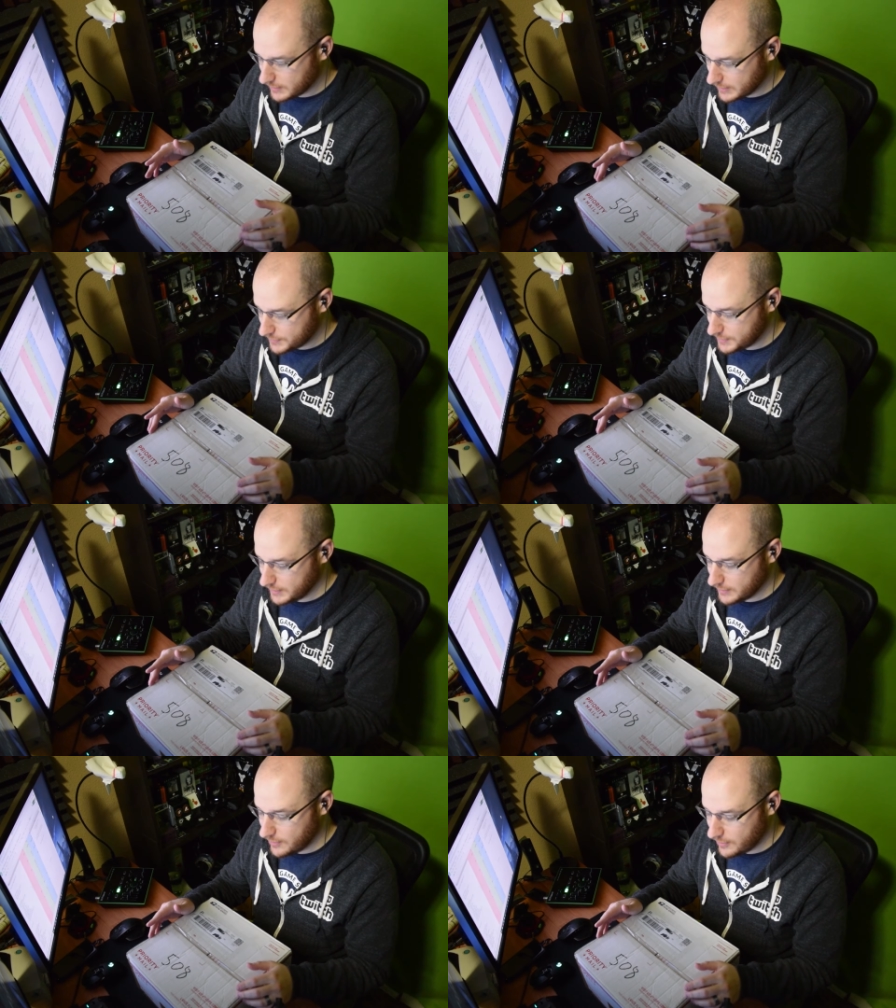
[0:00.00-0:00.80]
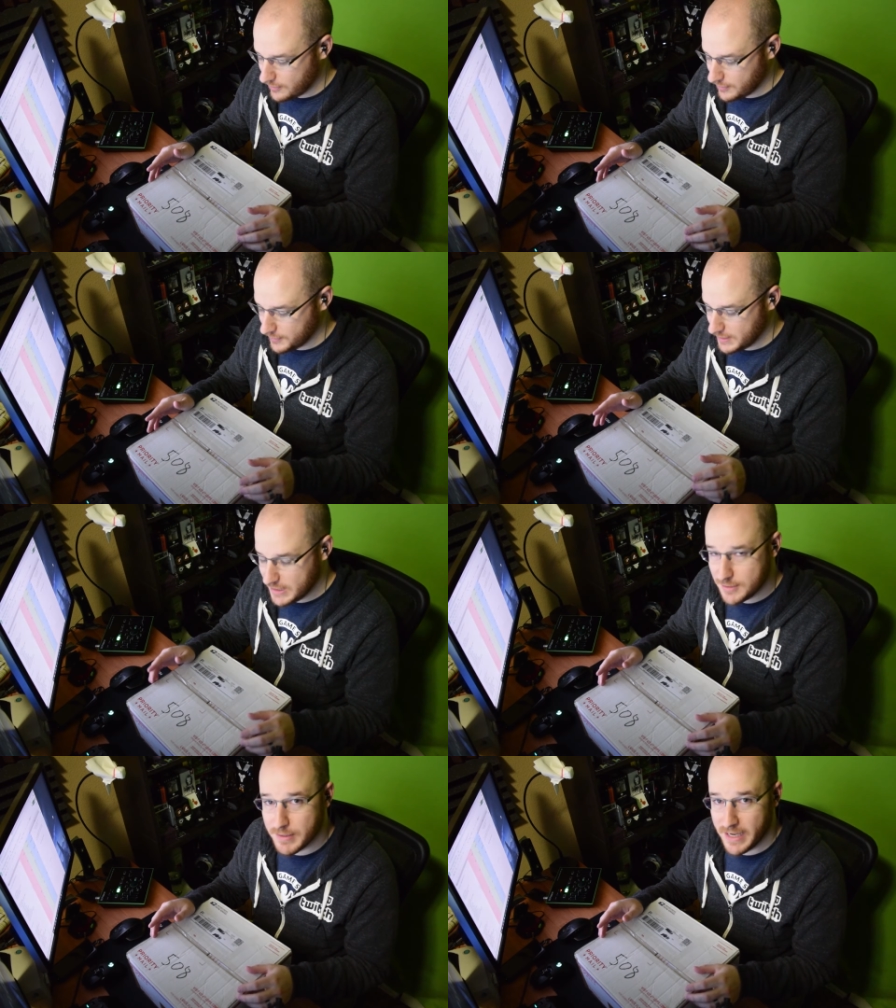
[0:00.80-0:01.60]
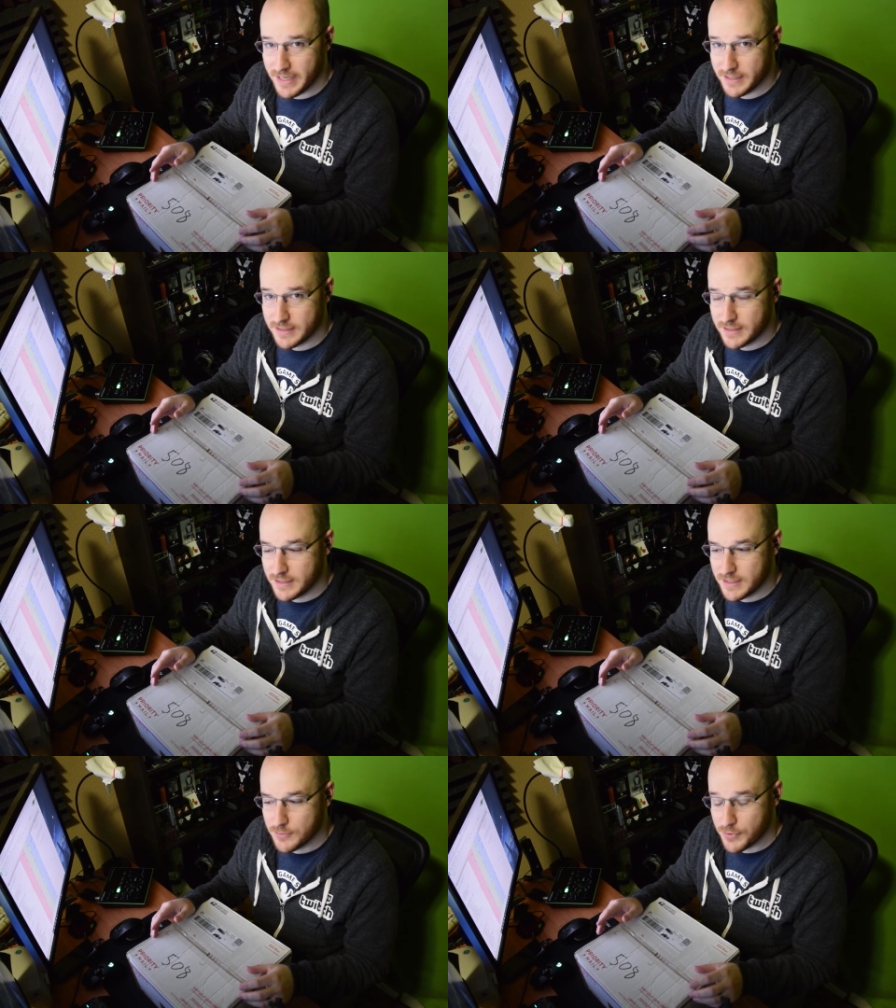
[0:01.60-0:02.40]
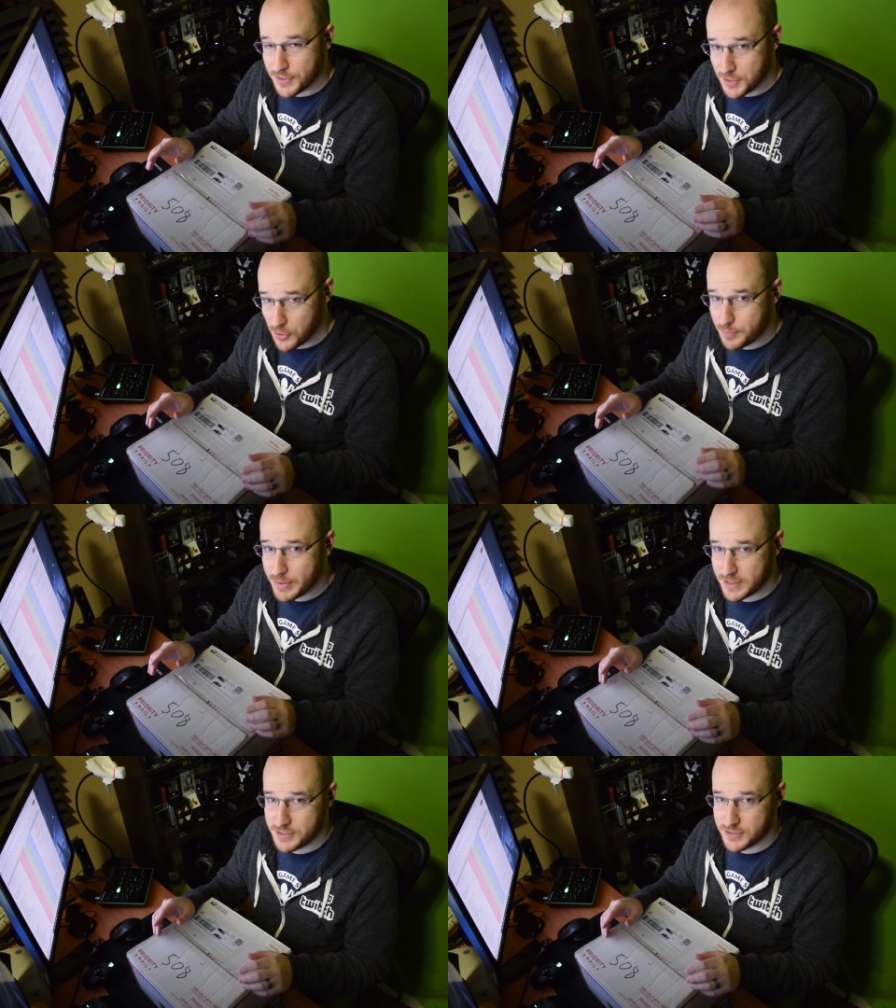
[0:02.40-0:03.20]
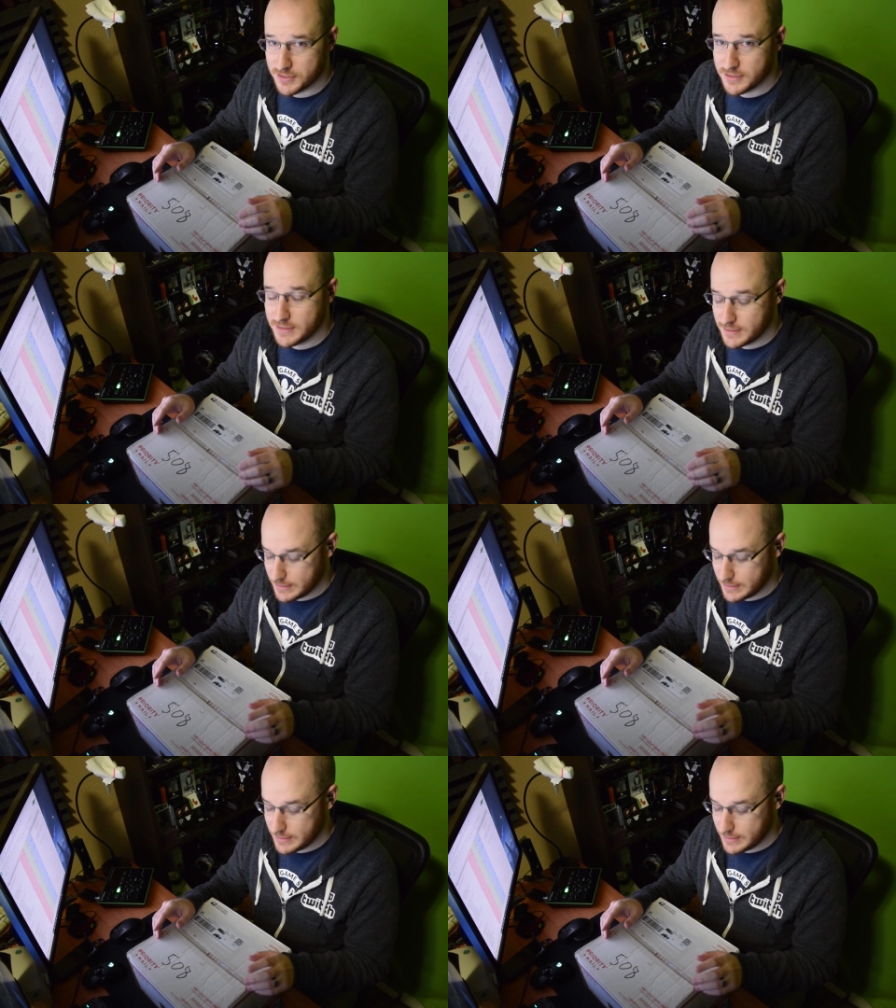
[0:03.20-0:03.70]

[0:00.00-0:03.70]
listing on eBay with no picture